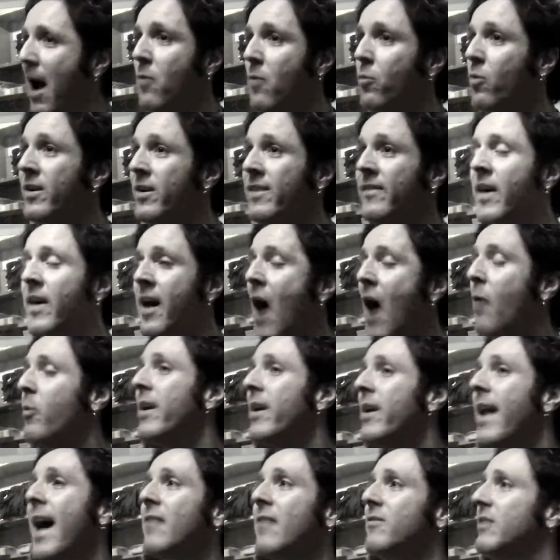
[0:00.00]
I
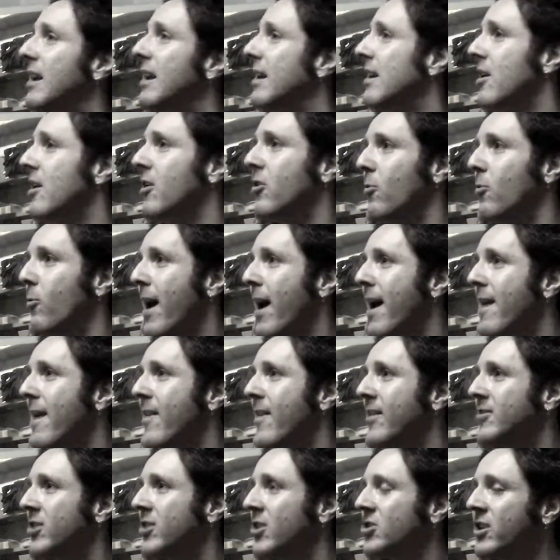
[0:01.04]
wouldn't have it any other way.
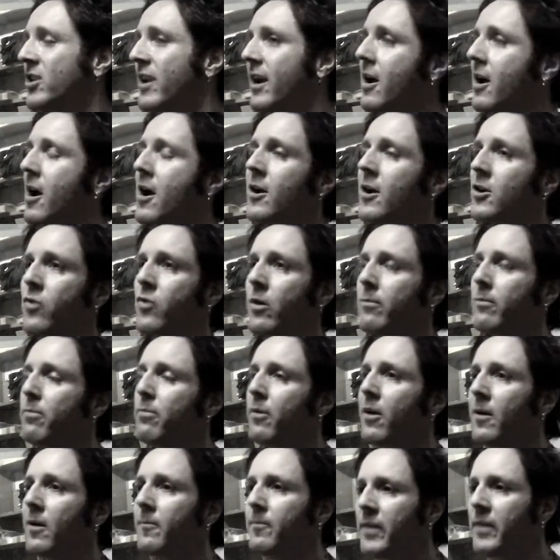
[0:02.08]
That's such an iconic drum
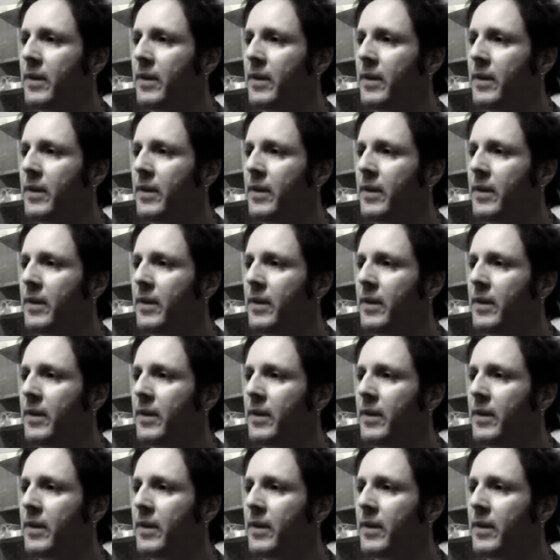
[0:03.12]
part.